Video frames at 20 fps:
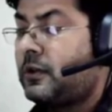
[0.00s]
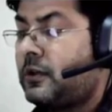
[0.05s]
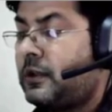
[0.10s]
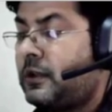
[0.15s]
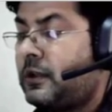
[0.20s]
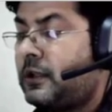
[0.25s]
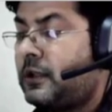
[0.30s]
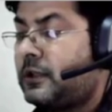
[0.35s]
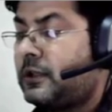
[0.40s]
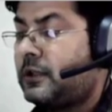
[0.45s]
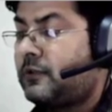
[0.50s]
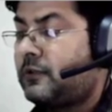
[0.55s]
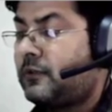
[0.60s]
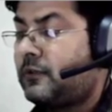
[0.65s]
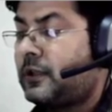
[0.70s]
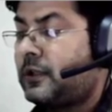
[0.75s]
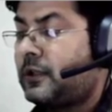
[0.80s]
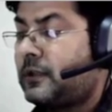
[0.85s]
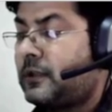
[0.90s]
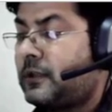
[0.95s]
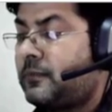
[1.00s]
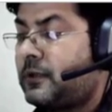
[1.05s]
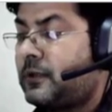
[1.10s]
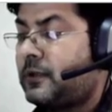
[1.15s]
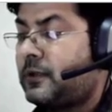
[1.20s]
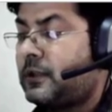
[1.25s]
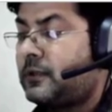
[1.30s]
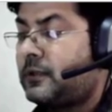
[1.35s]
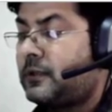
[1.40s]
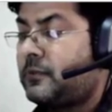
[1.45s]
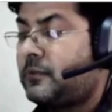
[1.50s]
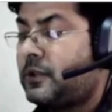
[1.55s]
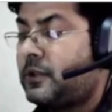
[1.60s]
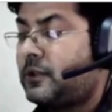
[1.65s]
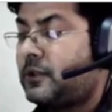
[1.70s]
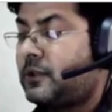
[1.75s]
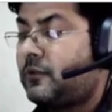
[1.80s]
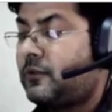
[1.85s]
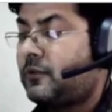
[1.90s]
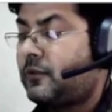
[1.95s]
a square plus b
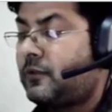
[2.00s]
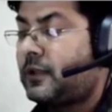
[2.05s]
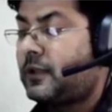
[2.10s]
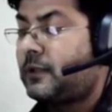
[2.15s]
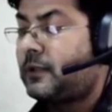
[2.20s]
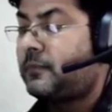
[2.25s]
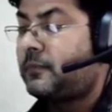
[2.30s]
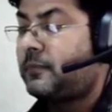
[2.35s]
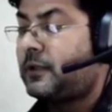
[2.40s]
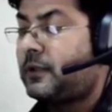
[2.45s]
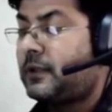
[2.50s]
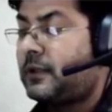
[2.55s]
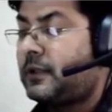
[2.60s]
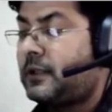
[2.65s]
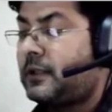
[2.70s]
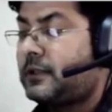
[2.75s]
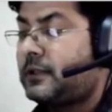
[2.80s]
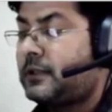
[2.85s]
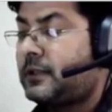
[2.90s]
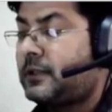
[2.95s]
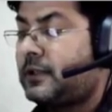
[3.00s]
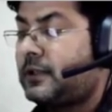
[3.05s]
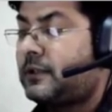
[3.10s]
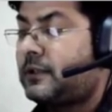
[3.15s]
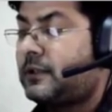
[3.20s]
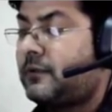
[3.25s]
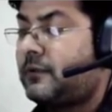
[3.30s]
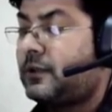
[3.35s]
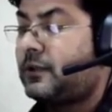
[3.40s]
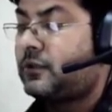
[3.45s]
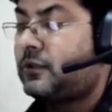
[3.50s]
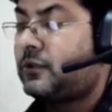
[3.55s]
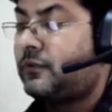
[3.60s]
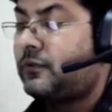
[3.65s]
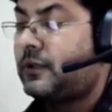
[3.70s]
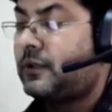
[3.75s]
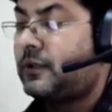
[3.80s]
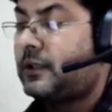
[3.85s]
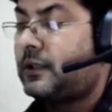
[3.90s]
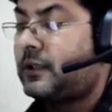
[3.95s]
square plus c square, so
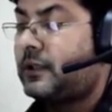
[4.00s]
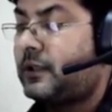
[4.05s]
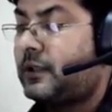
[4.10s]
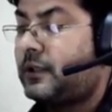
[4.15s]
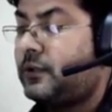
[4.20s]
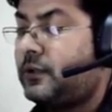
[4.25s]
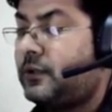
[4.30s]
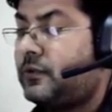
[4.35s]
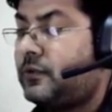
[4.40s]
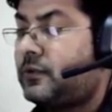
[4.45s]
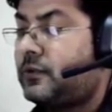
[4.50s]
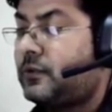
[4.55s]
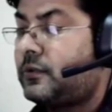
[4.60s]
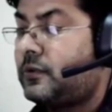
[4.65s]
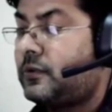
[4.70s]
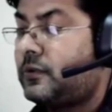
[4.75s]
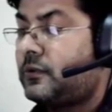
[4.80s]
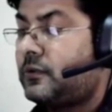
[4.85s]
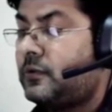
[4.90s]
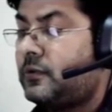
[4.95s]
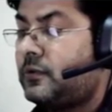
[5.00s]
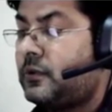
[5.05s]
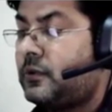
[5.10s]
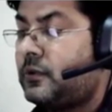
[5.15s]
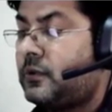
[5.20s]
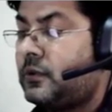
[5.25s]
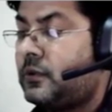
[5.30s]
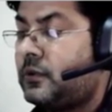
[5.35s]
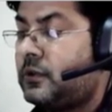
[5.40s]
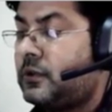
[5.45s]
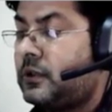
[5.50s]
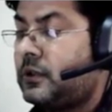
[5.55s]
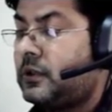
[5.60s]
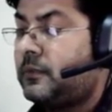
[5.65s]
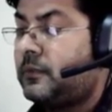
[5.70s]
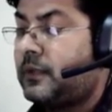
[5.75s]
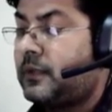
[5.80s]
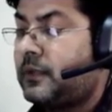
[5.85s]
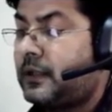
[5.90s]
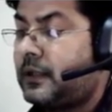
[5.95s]
we can reduce the
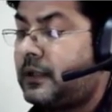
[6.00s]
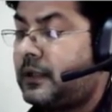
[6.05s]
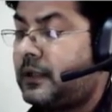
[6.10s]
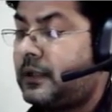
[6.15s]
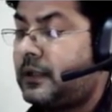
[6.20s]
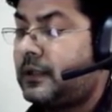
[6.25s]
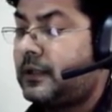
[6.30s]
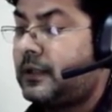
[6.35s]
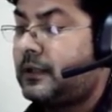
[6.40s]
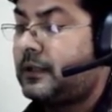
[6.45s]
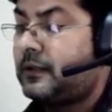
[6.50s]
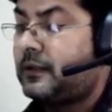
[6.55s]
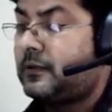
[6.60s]
bracket.